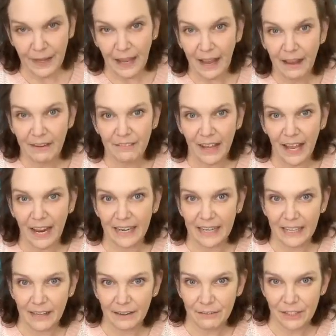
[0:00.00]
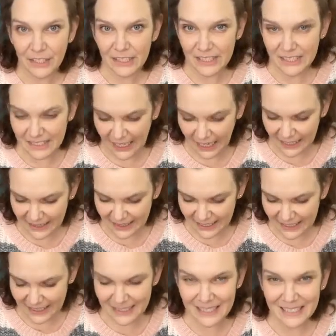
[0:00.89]
Have any of you done
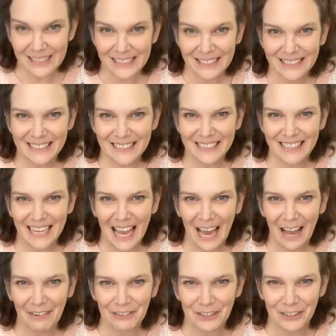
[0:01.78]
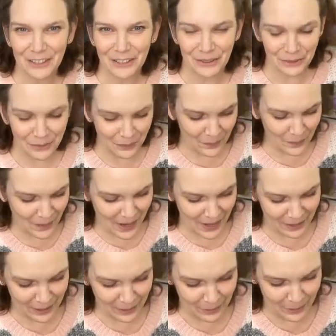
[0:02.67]
this? Good afternoon.
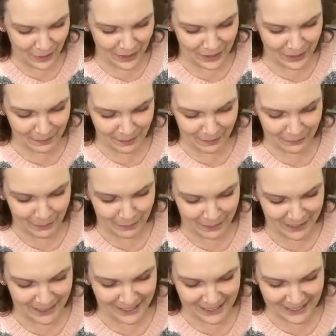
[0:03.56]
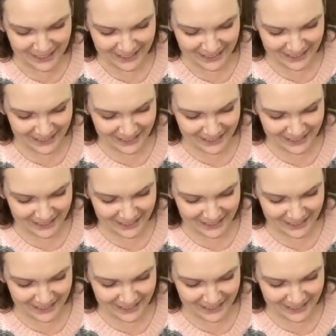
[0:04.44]
Welcome, welcome, everybody.